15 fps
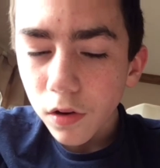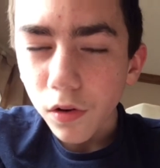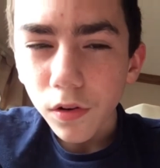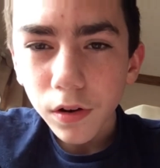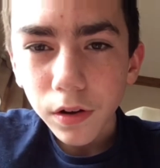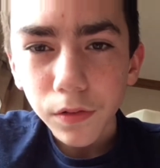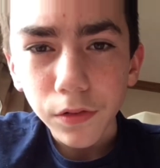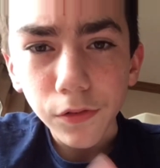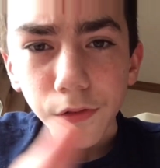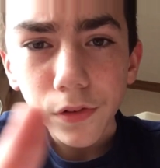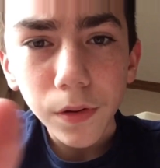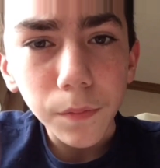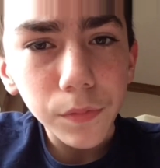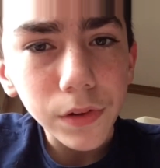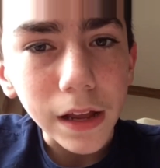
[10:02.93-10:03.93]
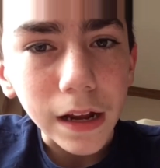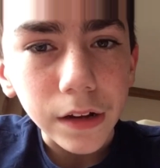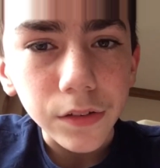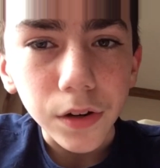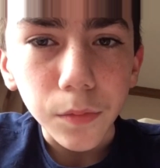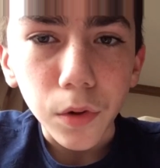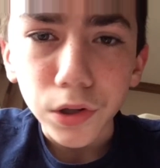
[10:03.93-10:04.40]
some socks
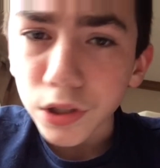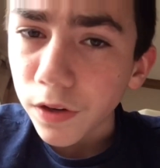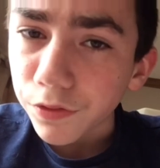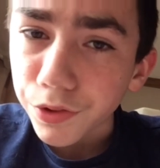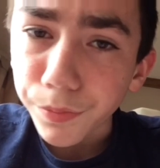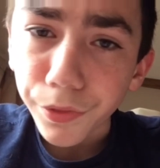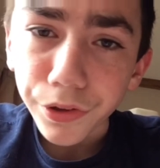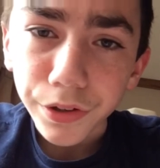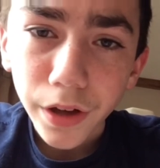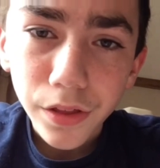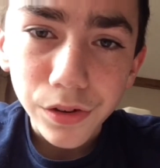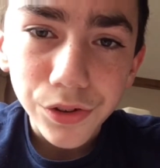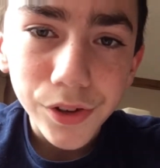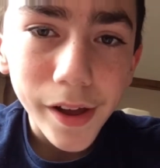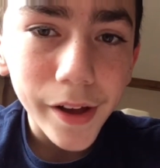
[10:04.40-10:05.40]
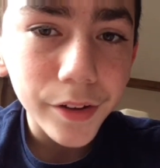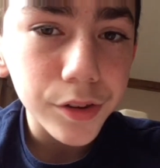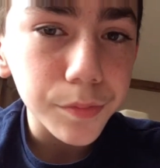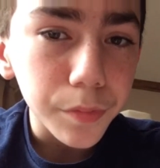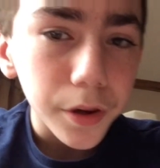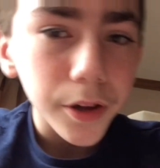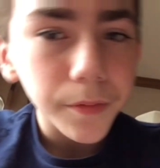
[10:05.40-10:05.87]
are more comfortable than other socks,
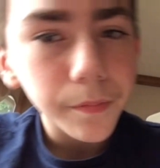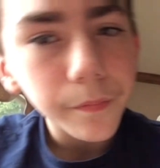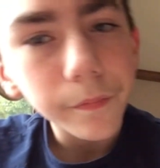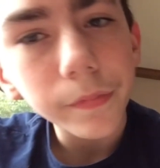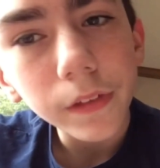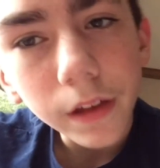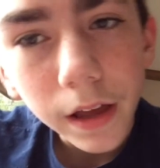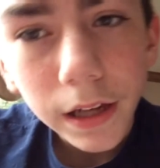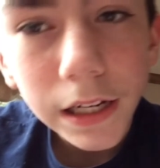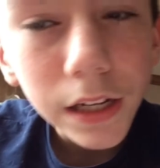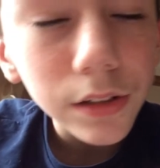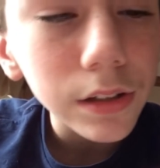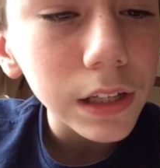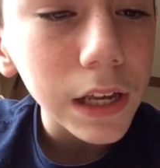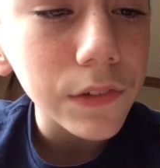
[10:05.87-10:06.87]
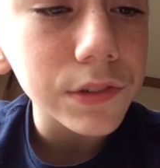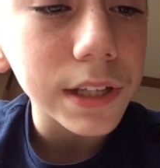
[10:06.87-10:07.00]
but I gotta give it to